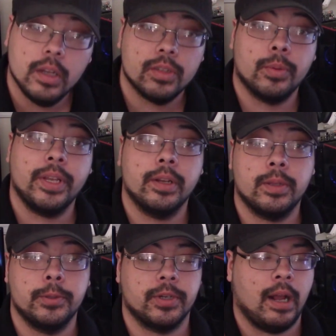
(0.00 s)
So in
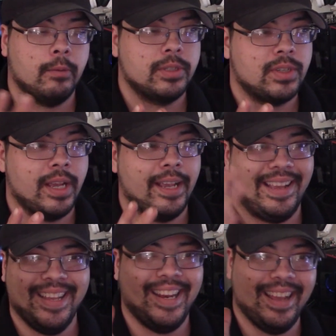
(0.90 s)
conclusion, I would say
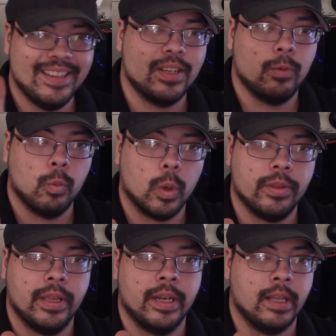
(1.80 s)
it isn't
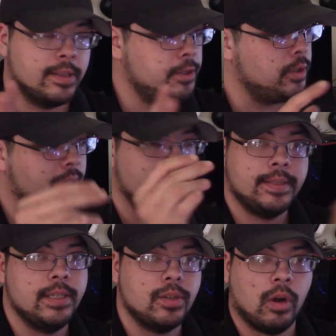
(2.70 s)
worth it unless you can get
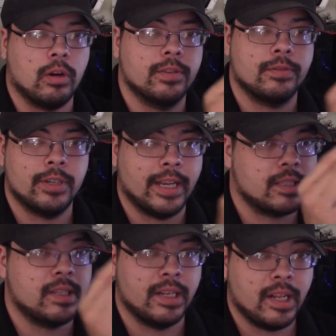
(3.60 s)
these cards for
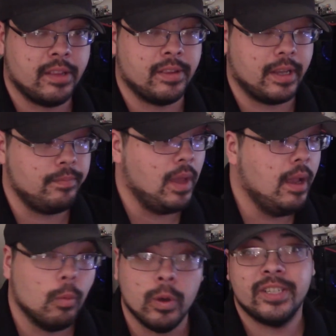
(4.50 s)
next to nothing,
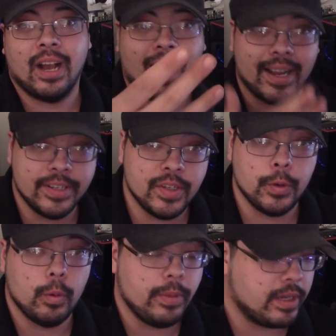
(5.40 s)
which I
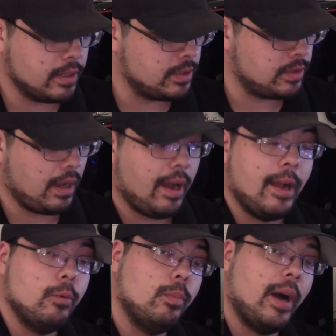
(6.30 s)
do because I
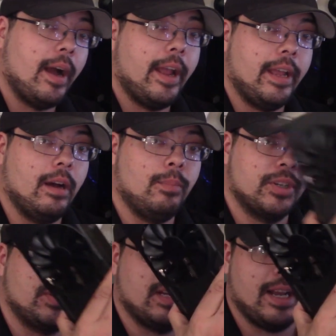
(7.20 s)
will buy a
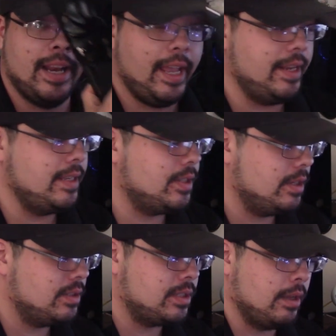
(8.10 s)
bunch of 980s,
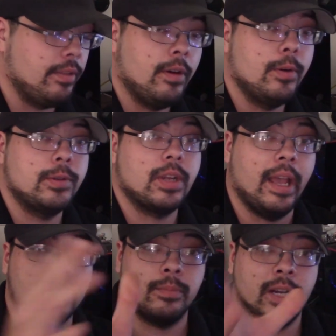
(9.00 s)
sell those,
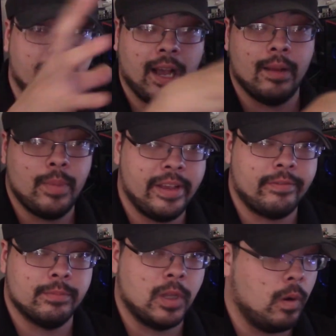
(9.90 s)
and the money I make
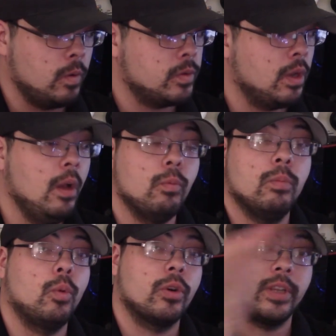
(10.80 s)
from those will
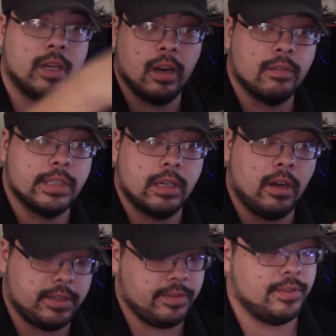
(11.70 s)
more than cover the
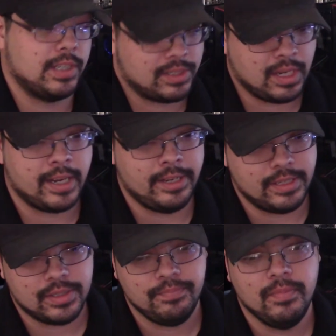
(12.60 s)
cost of
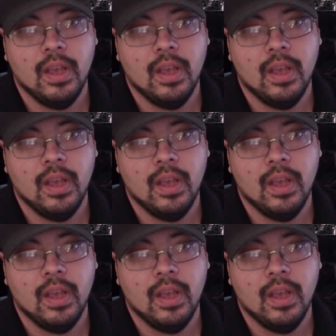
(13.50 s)
690s.